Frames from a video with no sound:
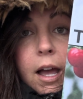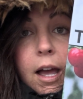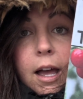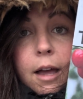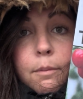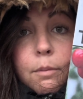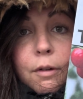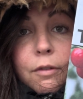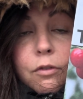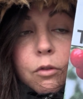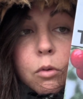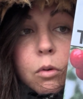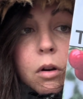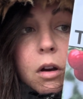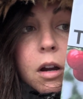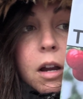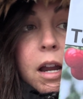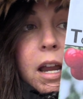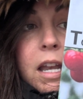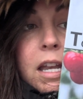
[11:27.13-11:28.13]

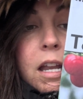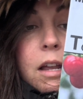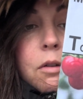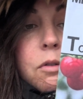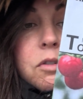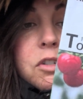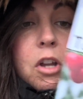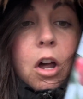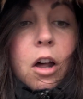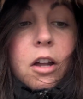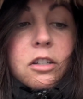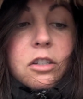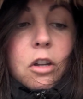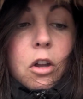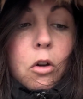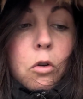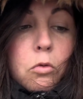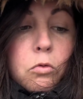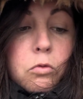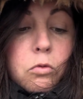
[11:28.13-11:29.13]
before, and it was
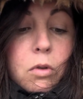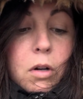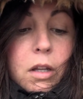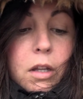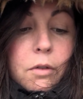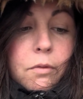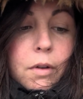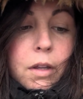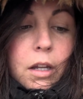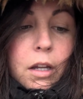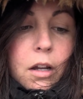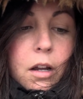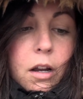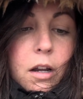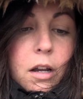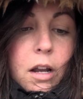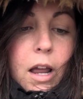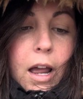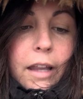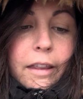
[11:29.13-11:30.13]
also really, really good.
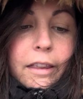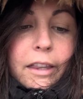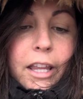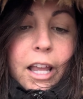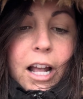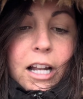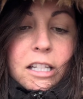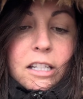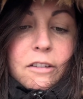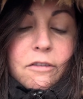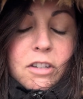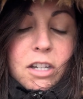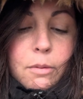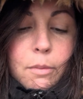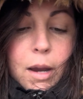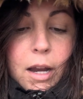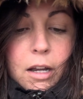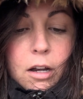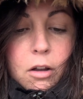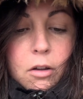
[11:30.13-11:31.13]
Had lots of
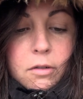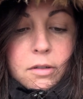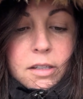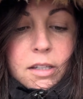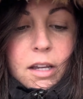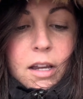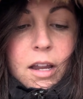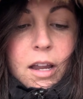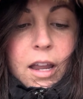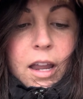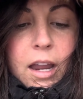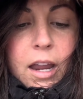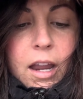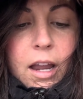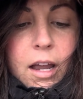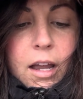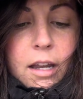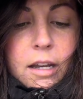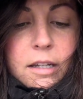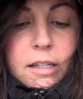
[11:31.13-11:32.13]
tomatoes,
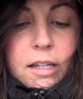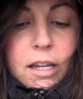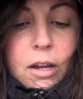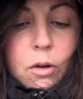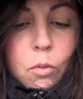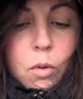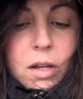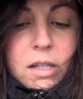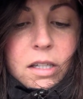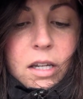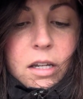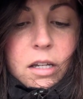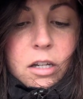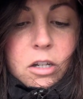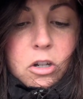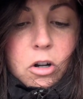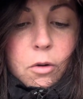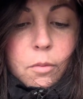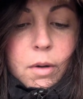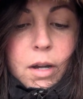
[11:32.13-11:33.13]
and it was
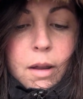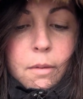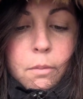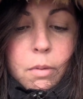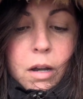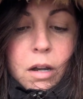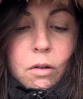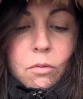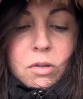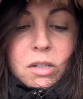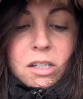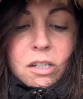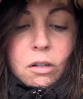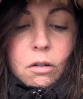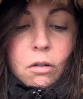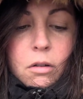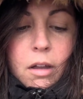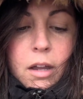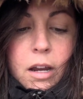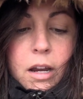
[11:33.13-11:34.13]
indeterminate, but it was
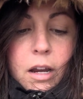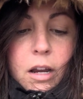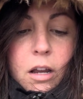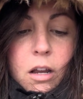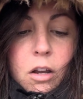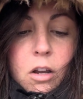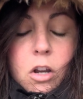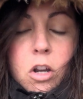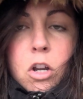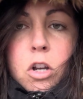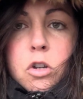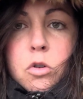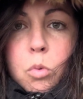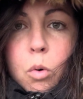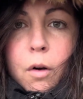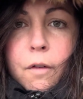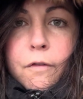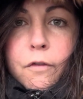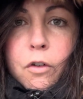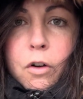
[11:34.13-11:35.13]
still a
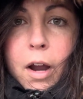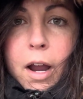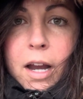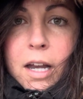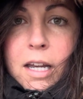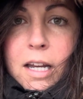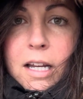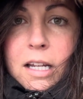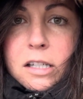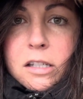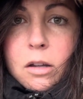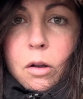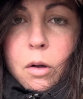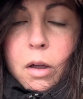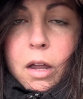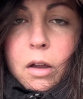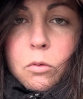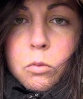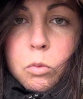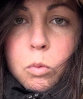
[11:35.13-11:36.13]
dwarf variety, so
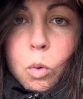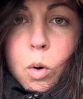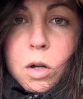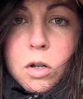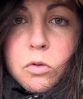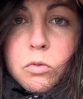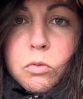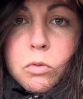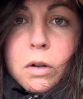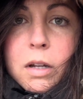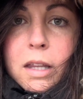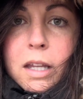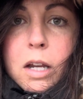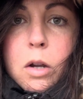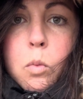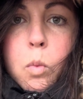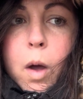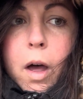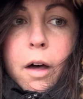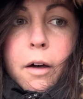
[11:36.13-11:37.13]
it worked really
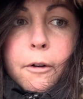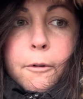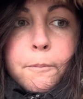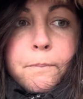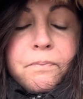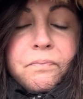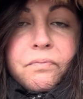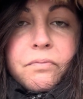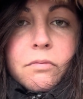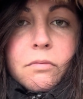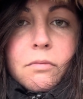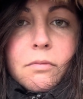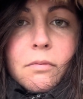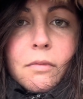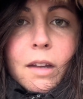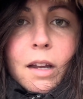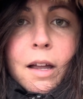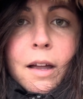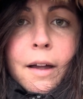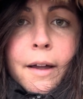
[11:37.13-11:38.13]
well
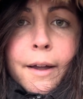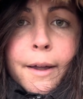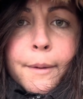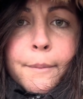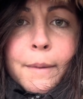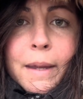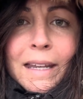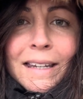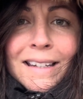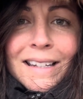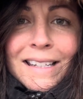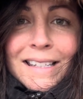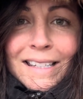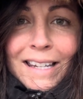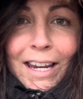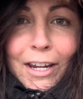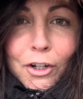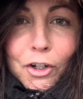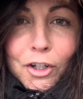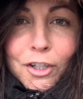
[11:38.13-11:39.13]
in
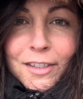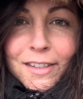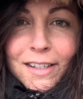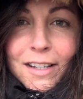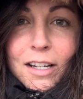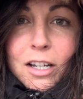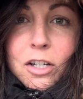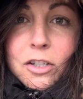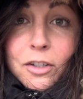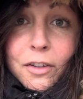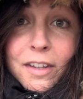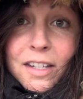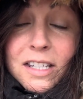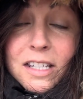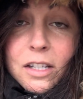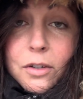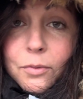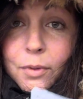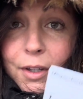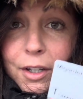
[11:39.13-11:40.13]
containers. So this is
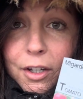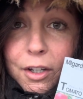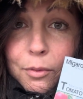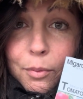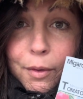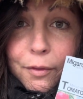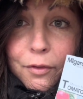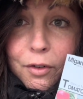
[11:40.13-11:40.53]
a really good one for